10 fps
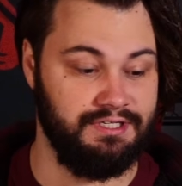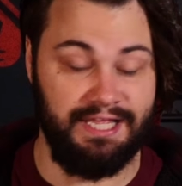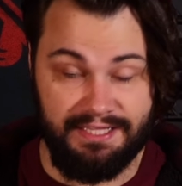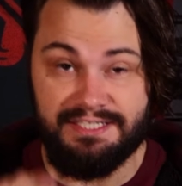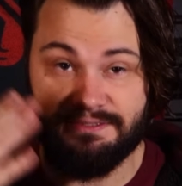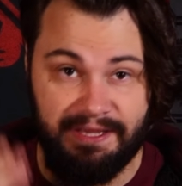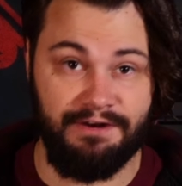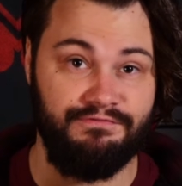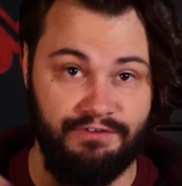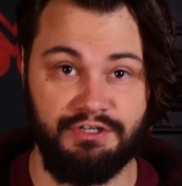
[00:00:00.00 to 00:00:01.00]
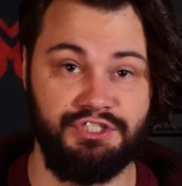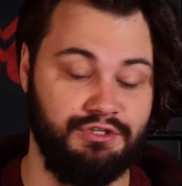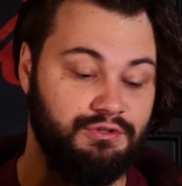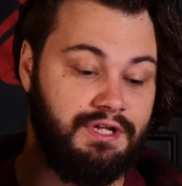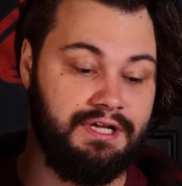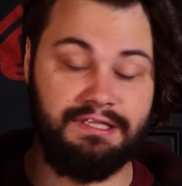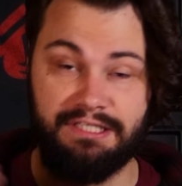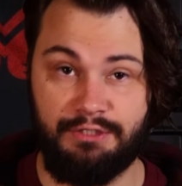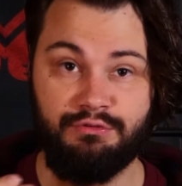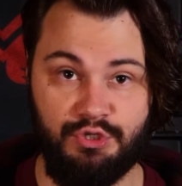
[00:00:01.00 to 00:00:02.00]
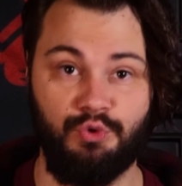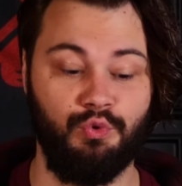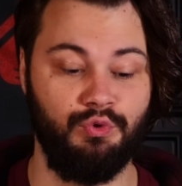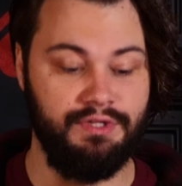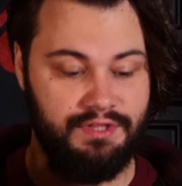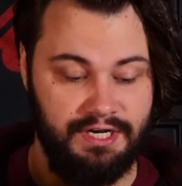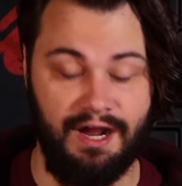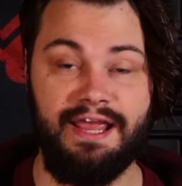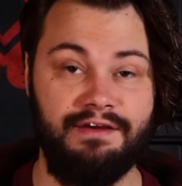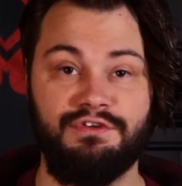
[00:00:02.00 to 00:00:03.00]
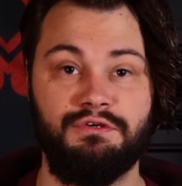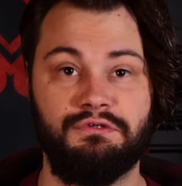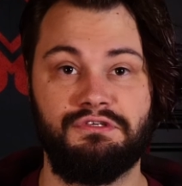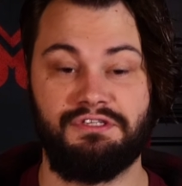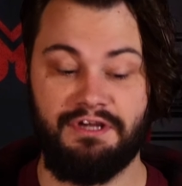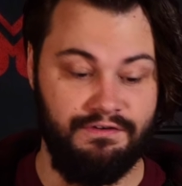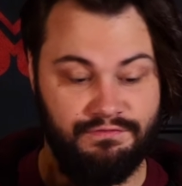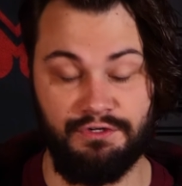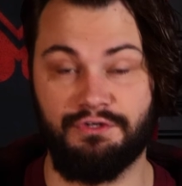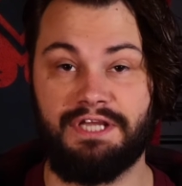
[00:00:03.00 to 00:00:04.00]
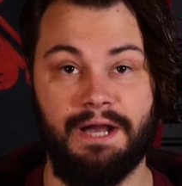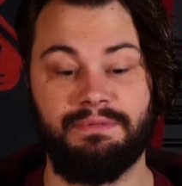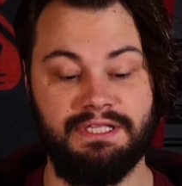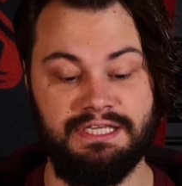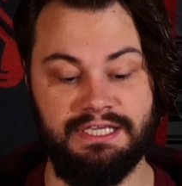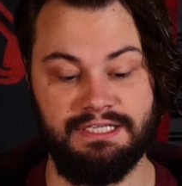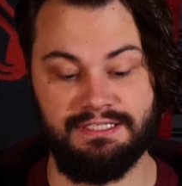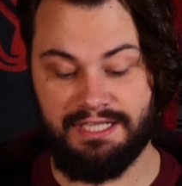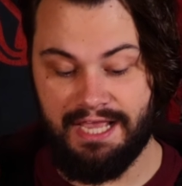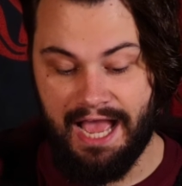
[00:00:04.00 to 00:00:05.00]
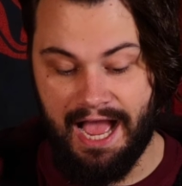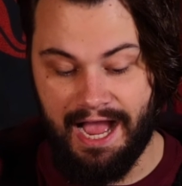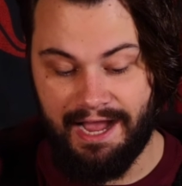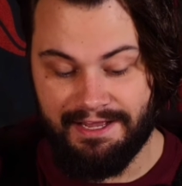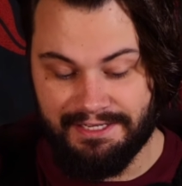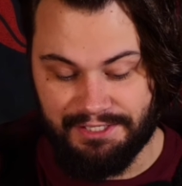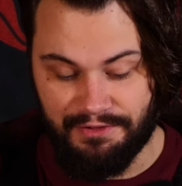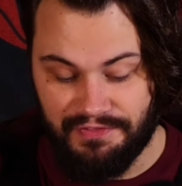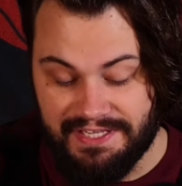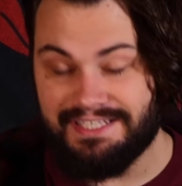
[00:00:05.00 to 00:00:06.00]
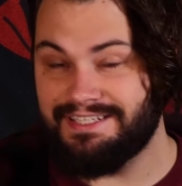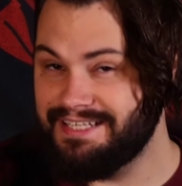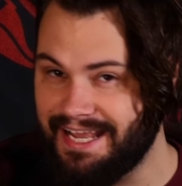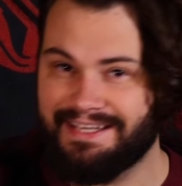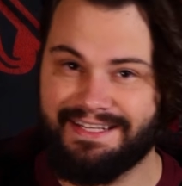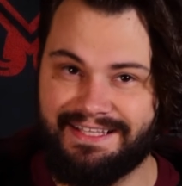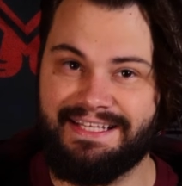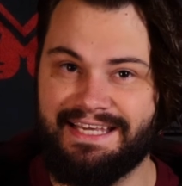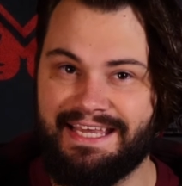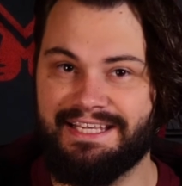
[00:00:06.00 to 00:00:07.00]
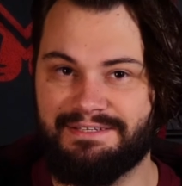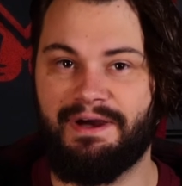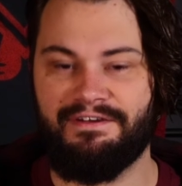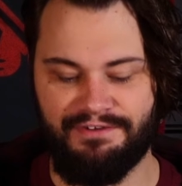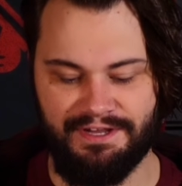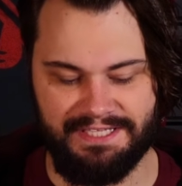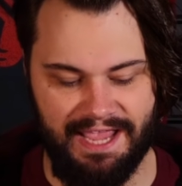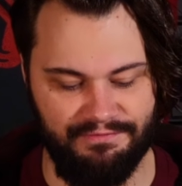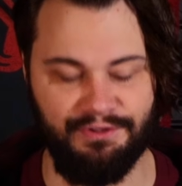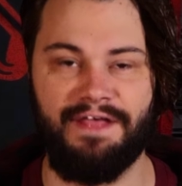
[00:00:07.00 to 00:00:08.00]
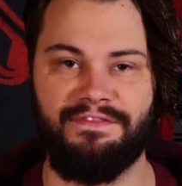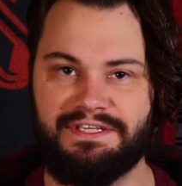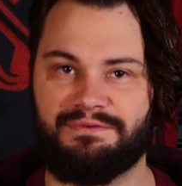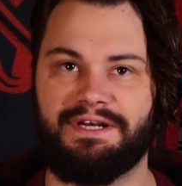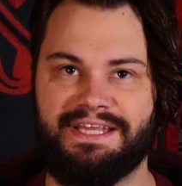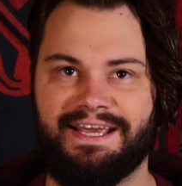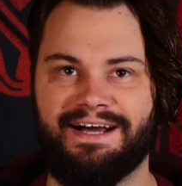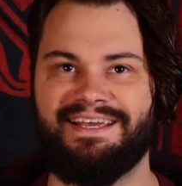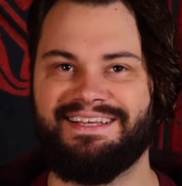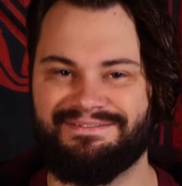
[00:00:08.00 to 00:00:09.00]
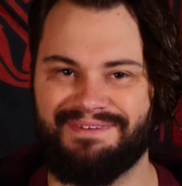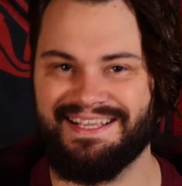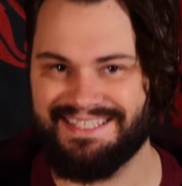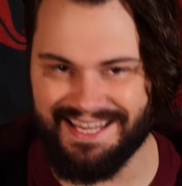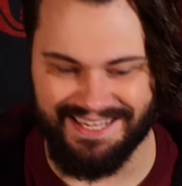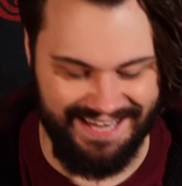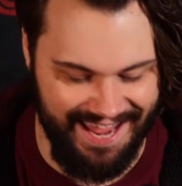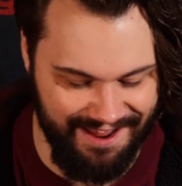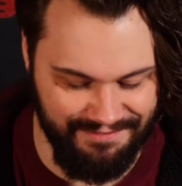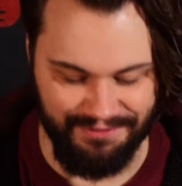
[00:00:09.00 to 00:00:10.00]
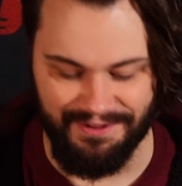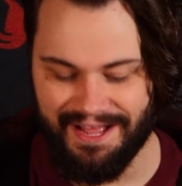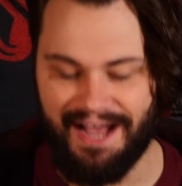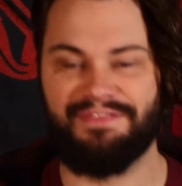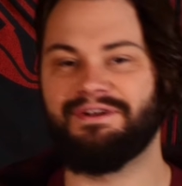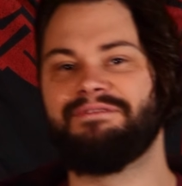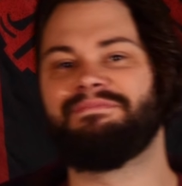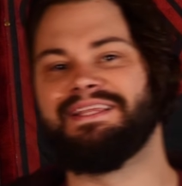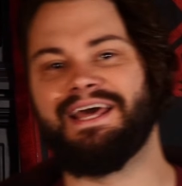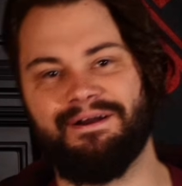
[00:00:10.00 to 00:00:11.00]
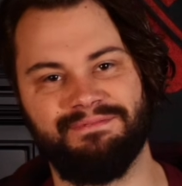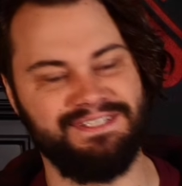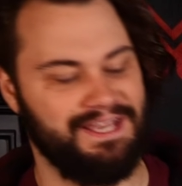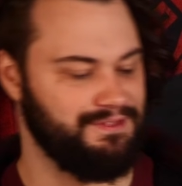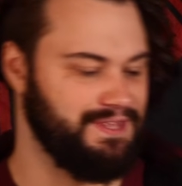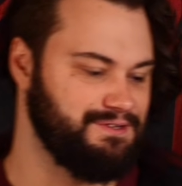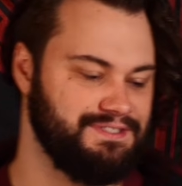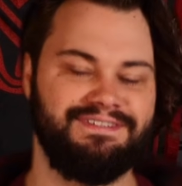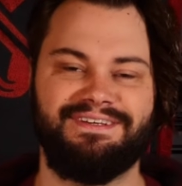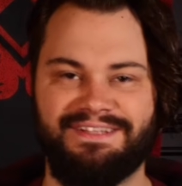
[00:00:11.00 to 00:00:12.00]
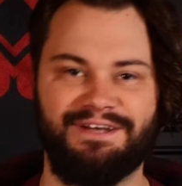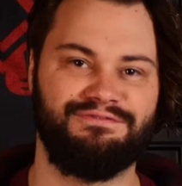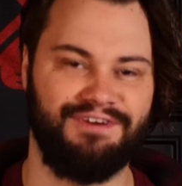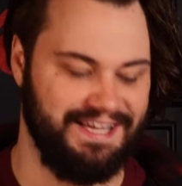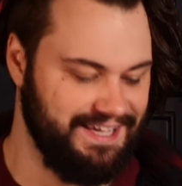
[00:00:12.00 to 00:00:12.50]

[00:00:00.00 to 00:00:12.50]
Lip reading: Like, this has been a functional little tool that I have used for a good couple of years. So this technically is my first anvil, and this one here is my second anvil. I thought I'd bring that up because I thought that was funny.